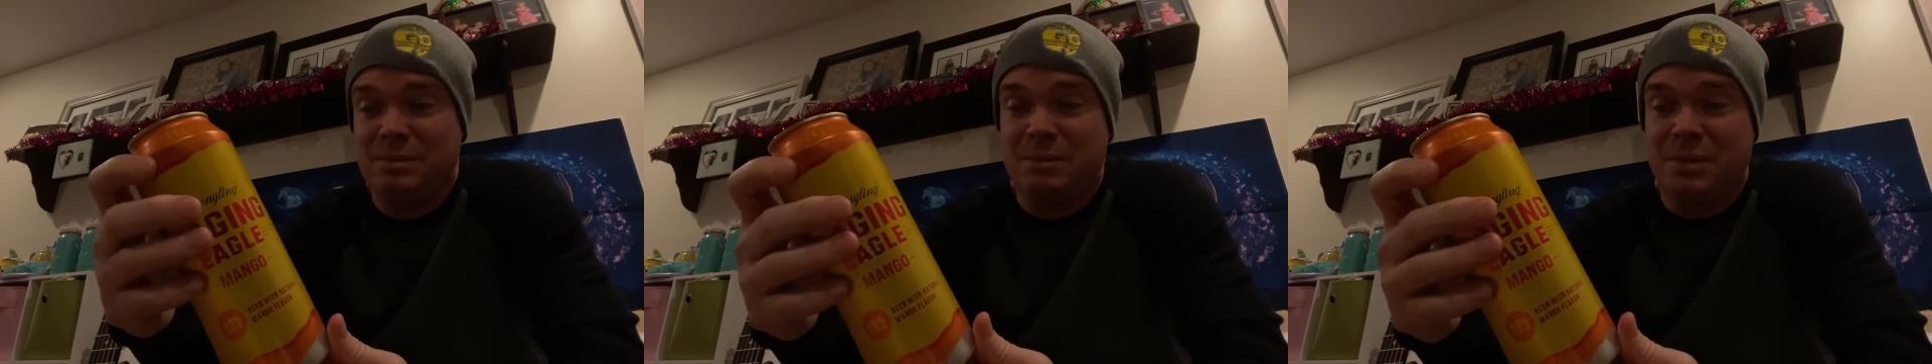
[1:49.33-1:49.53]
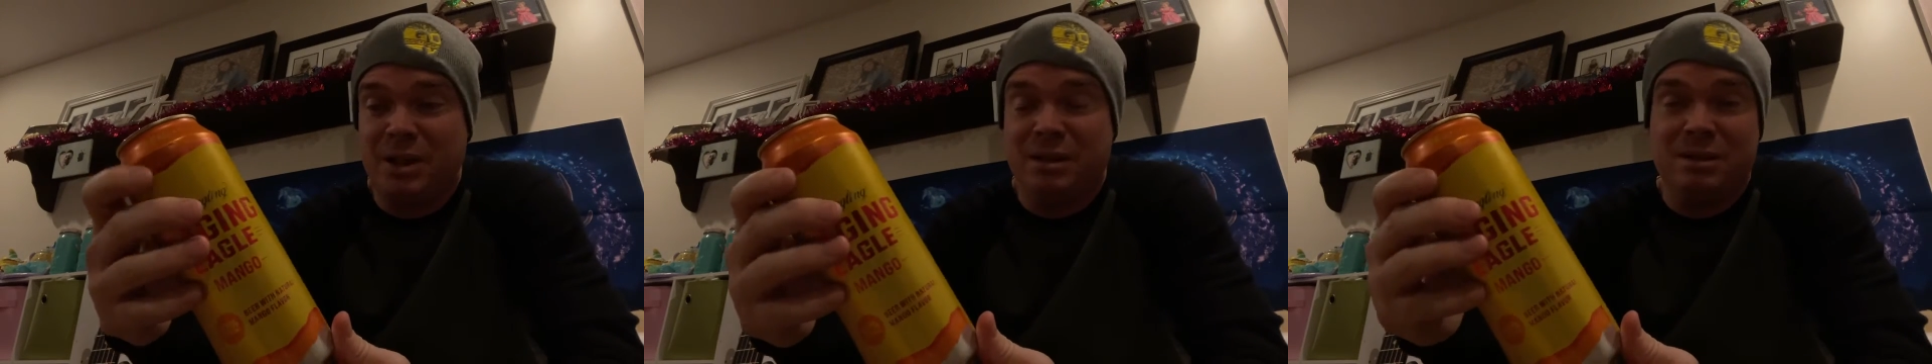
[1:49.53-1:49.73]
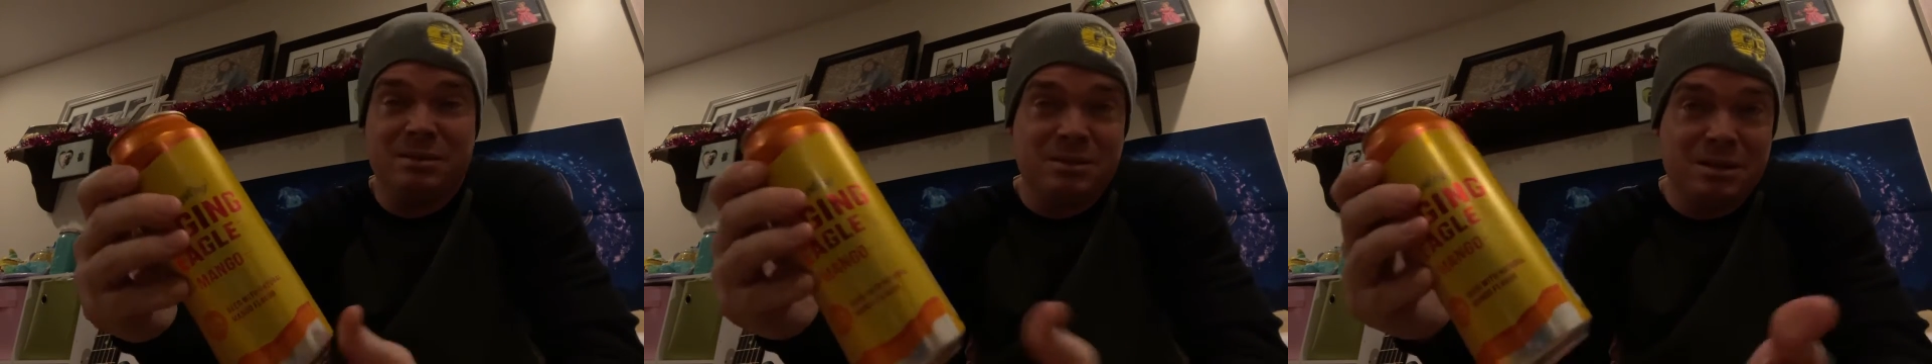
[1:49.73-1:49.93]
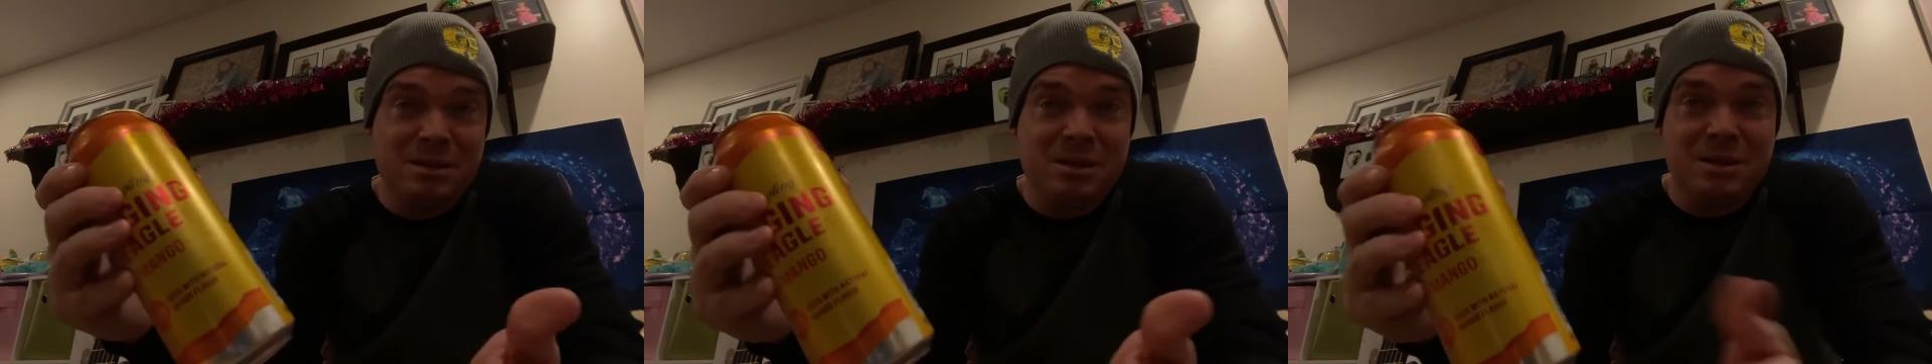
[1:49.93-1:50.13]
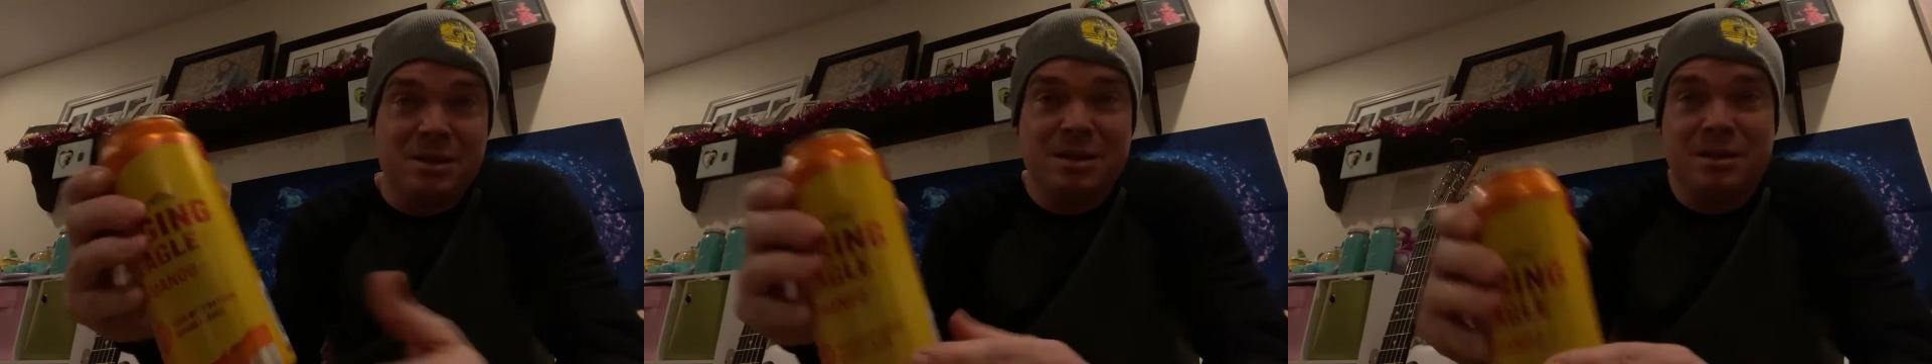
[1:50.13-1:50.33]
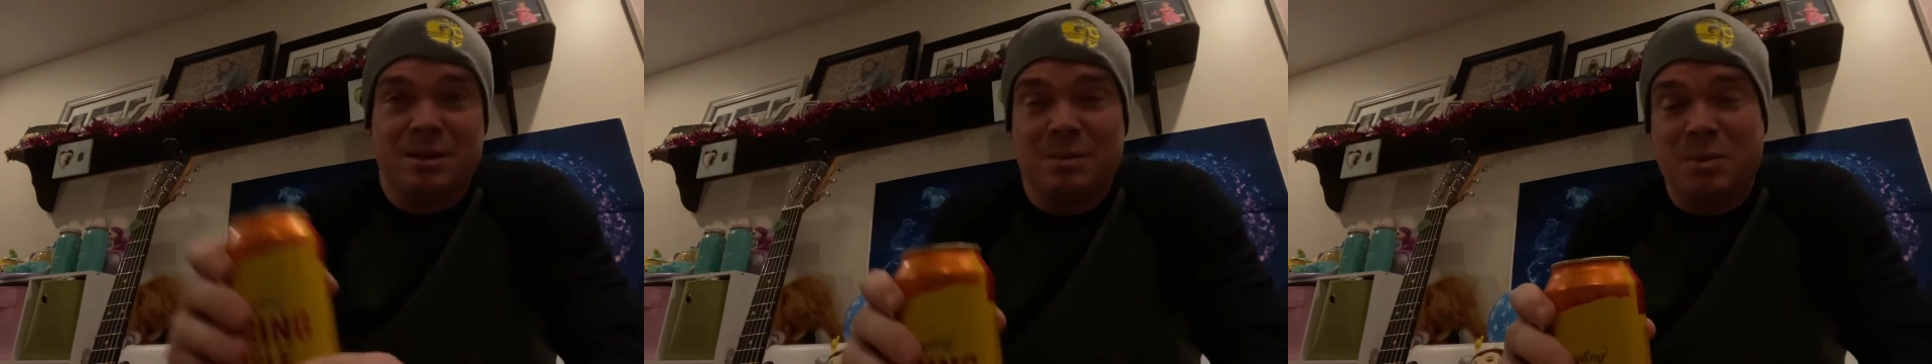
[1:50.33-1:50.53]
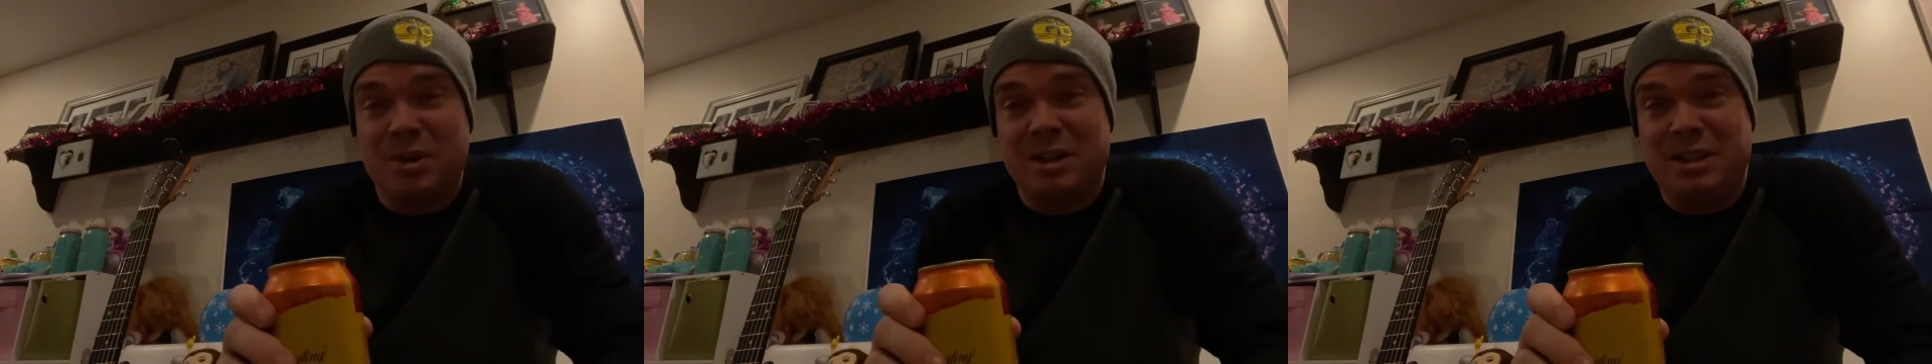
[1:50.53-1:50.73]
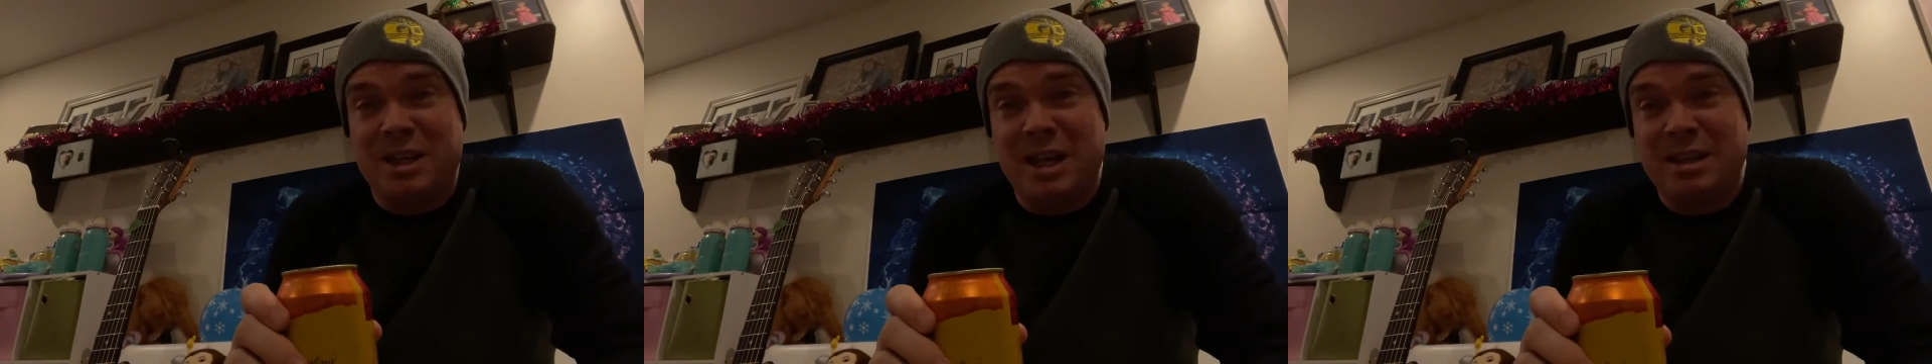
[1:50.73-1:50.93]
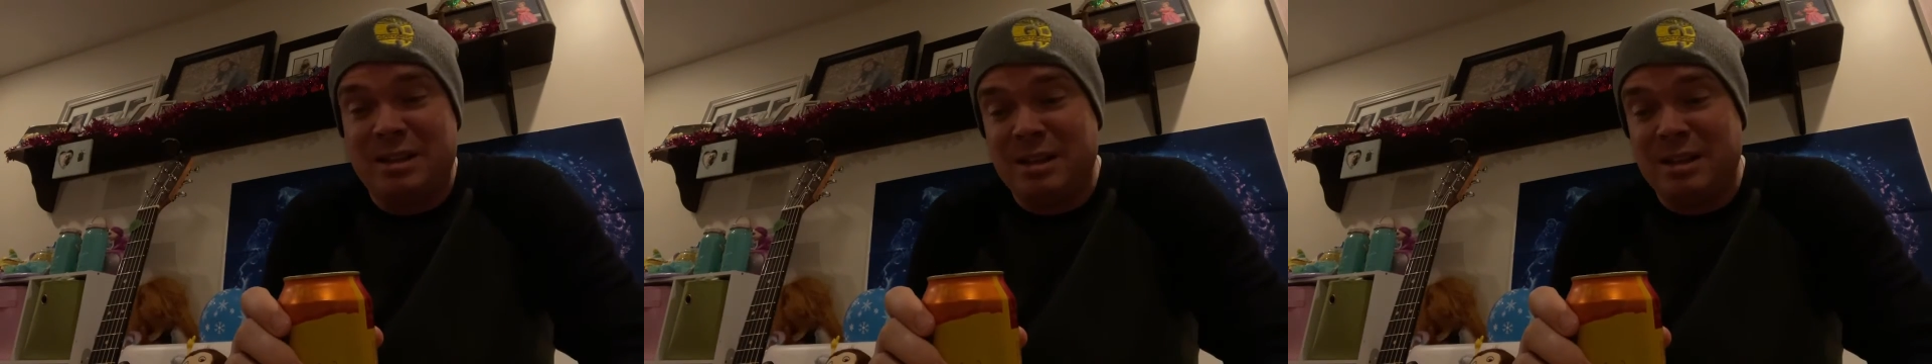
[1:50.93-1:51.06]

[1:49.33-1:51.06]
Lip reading: But we're going to taste